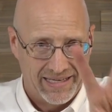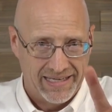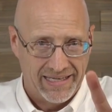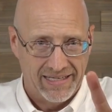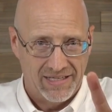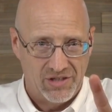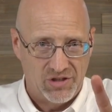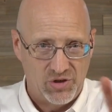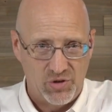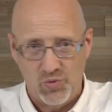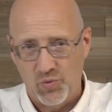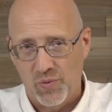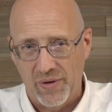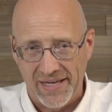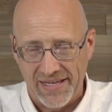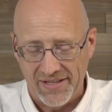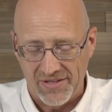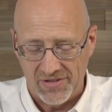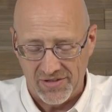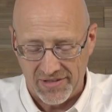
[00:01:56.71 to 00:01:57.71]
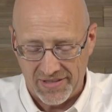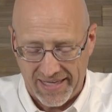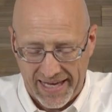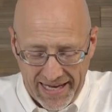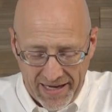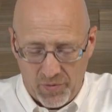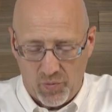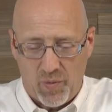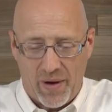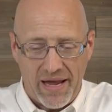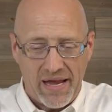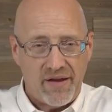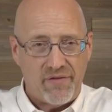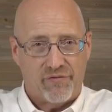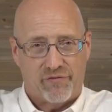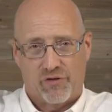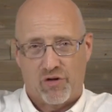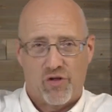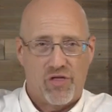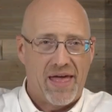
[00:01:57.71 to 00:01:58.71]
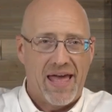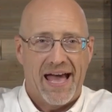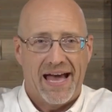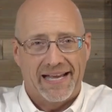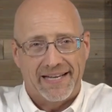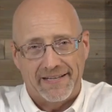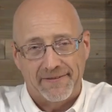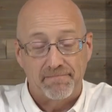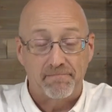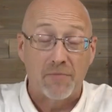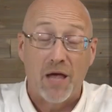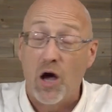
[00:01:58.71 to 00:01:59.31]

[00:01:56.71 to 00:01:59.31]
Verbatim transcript: in 2 weeks. Can't wait for that.